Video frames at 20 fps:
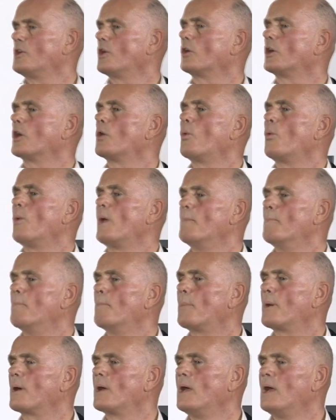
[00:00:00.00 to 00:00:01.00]
you're a wimp.
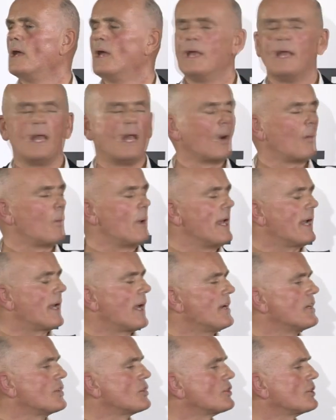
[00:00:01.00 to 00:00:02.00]
We're
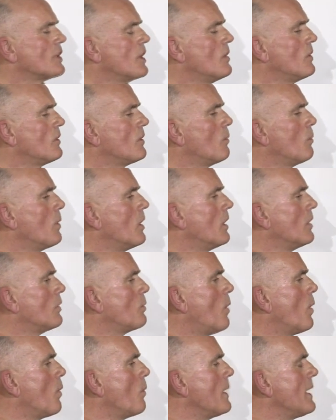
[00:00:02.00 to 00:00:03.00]
going to show the world
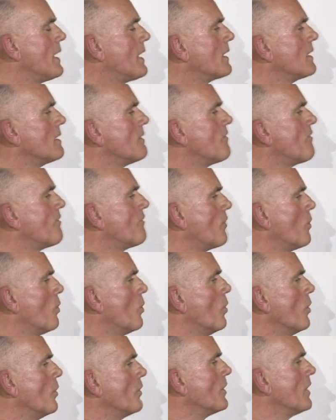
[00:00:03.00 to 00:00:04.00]
what we can
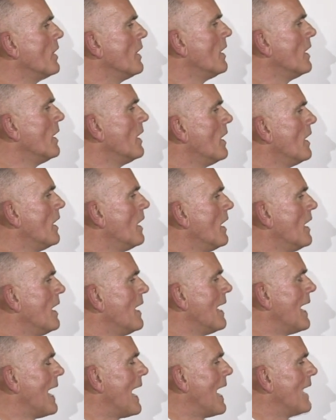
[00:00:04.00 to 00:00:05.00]
afford.
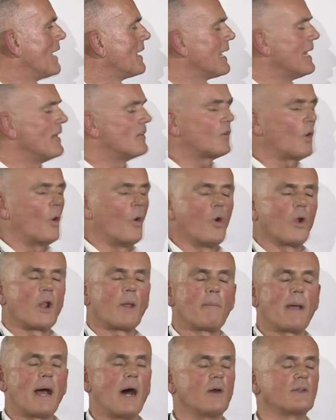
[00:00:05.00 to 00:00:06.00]
And it's all
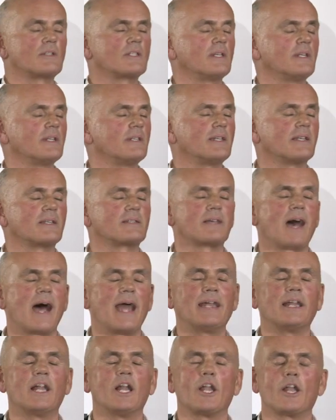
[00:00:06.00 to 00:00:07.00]
about
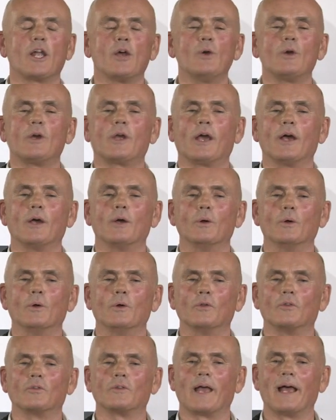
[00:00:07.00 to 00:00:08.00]
designer
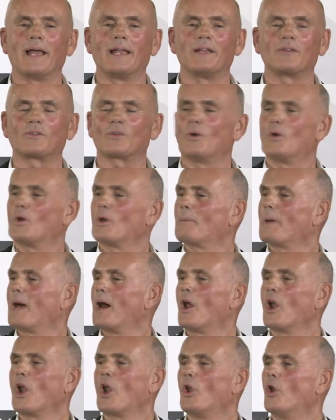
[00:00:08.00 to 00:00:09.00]
logos, and it's all
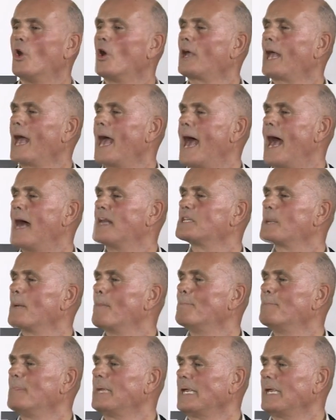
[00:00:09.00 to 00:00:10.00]
about look at
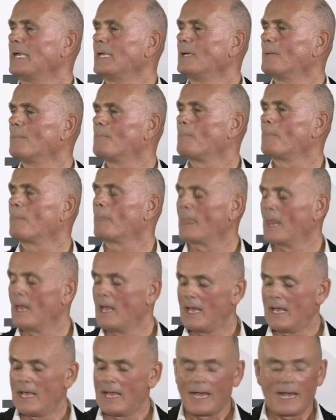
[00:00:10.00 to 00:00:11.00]
me.
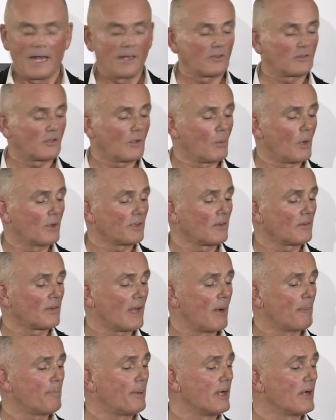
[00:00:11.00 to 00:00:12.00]
And so, what does
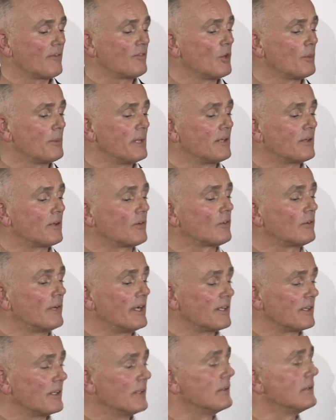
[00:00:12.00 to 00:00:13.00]
our perfume industry
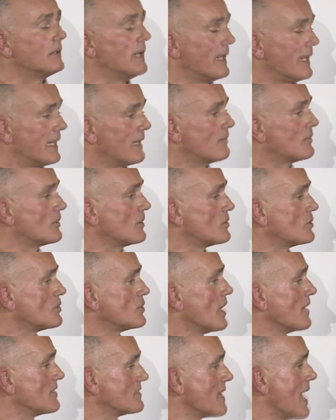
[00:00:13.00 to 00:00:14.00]
do? It gives us
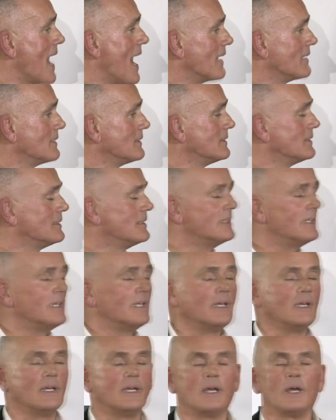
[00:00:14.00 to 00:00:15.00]
just that.
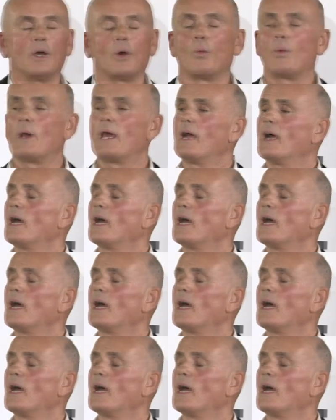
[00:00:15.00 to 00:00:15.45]
We're